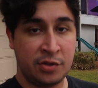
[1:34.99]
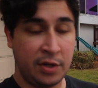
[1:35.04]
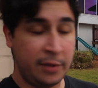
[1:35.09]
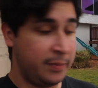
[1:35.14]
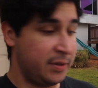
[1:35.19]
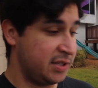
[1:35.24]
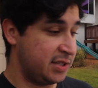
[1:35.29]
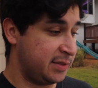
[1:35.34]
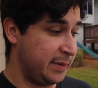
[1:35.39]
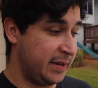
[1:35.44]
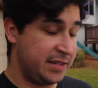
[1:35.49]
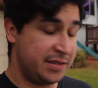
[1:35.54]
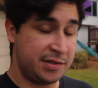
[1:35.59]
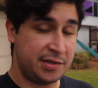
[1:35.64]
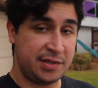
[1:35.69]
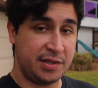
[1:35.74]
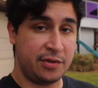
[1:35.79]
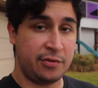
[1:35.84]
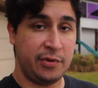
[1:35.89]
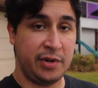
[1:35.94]
So I put
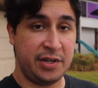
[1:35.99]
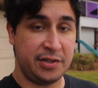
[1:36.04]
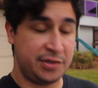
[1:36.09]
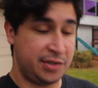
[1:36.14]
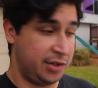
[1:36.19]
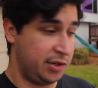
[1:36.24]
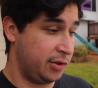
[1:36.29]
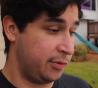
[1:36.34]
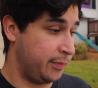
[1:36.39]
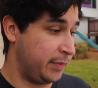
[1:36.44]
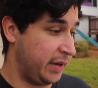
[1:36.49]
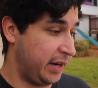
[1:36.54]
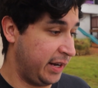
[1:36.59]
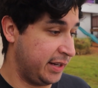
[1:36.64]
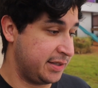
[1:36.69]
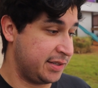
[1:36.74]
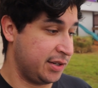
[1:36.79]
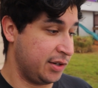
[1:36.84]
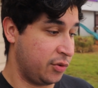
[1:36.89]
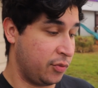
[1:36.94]
spacers in the rear too, but I
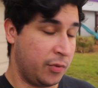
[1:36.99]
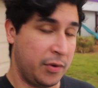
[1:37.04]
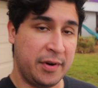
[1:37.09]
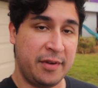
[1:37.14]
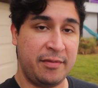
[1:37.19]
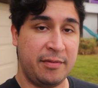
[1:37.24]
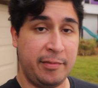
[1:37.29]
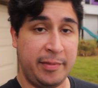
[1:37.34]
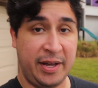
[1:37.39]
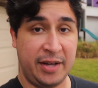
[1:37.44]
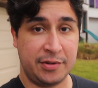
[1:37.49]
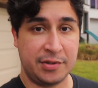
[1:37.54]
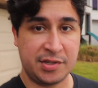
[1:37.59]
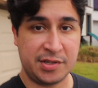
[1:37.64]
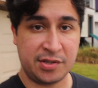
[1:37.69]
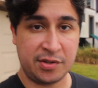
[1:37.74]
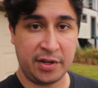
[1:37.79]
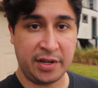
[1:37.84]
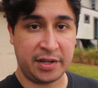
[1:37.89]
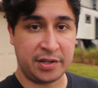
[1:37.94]
took one of them out
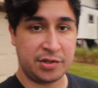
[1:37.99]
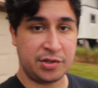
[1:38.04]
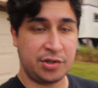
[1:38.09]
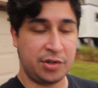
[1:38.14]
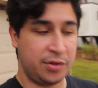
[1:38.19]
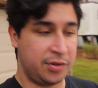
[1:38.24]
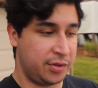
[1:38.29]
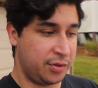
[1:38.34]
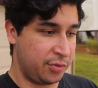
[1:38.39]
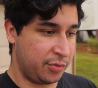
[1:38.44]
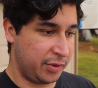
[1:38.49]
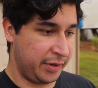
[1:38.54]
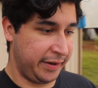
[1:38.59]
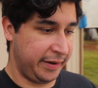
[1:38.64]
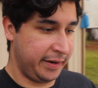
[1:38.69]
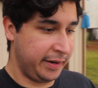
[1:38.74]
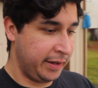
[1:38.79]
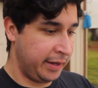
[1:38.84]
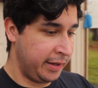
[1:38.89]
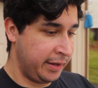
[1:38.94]
just so I could show you what
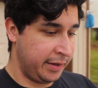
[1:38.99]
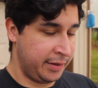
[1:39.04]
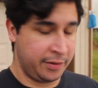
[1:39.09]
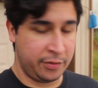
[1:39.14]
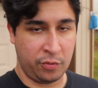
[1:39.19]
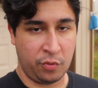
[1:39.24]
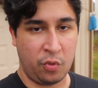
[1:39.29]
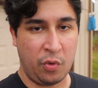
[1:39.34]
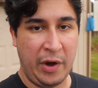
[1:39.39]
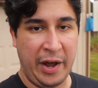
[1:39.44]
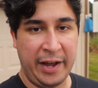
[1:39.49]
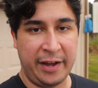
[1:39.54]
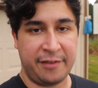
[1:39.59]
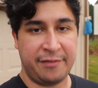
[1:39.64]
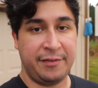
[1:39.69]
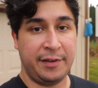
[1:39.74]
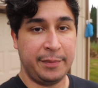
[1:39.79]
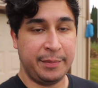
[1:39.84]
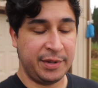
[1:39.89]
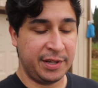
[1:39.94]
whack
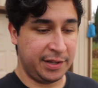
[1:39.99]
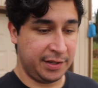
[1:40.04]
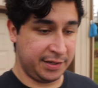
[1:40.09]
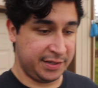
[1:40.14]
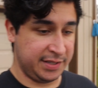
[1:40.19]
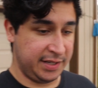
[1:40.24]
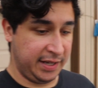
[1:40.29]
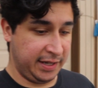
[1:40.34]
fitment looks